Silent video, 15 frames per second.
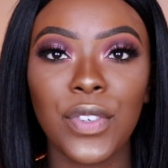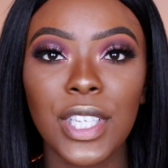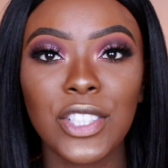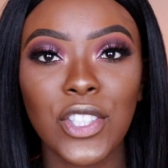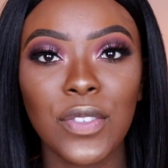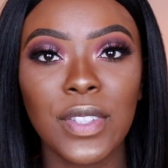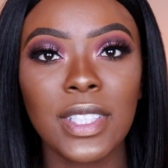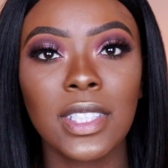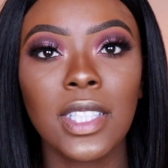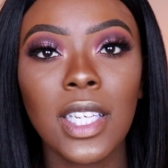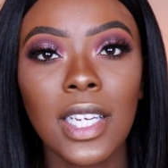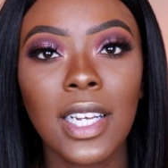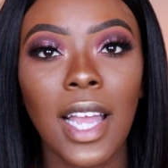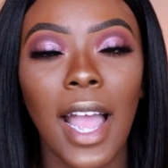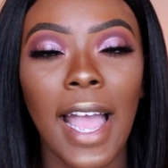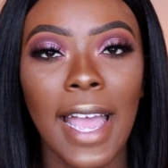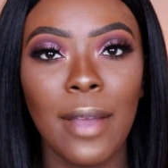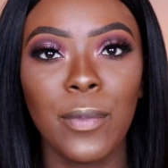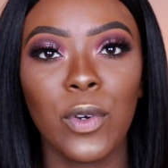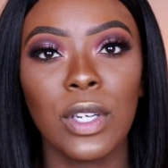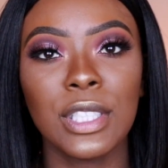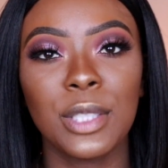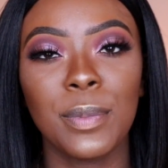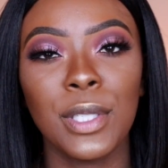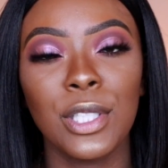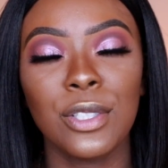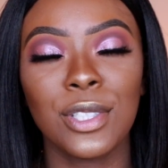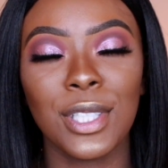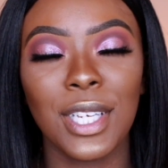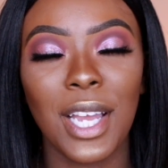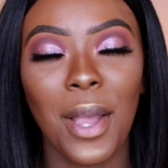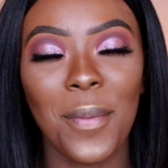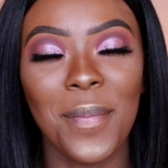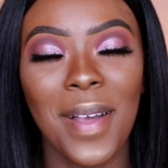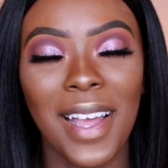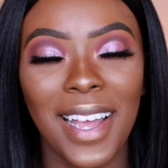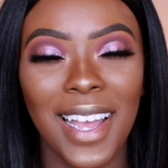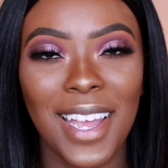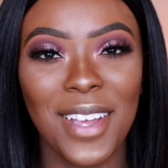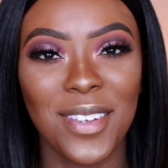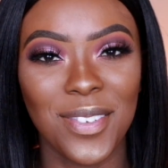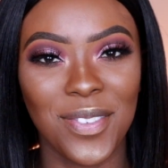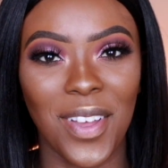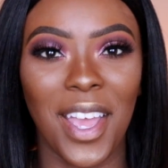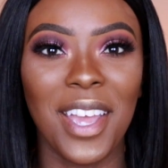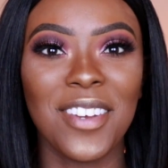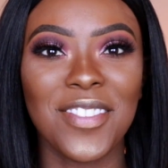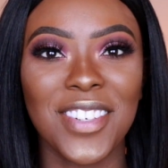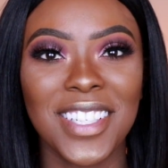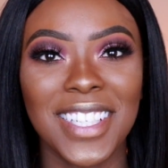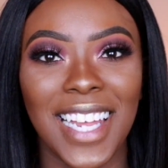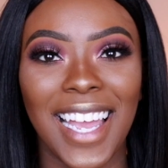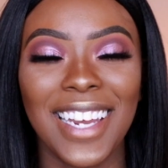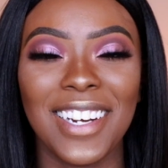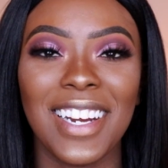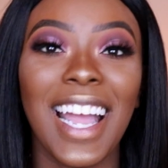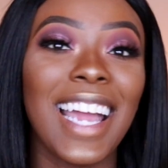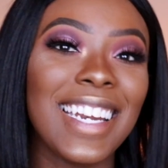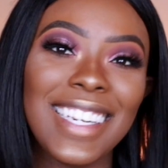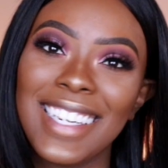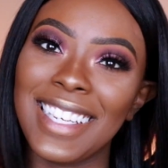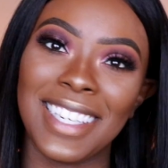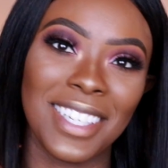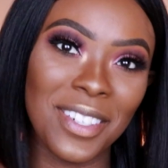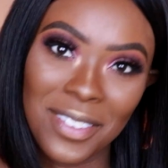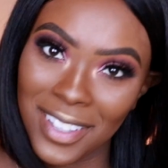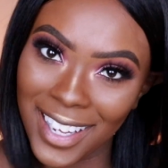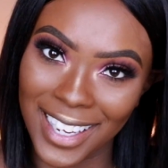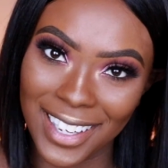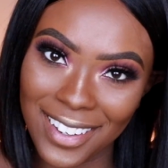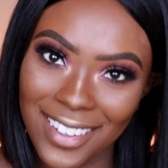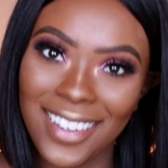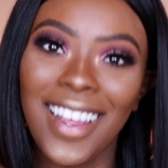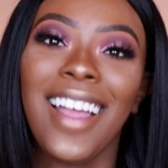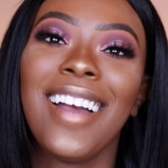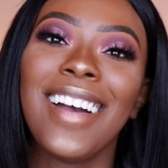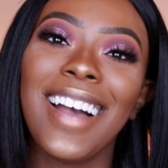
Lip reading: finish up this look, I'm going to be using my favorite liner. I need to get a new liner.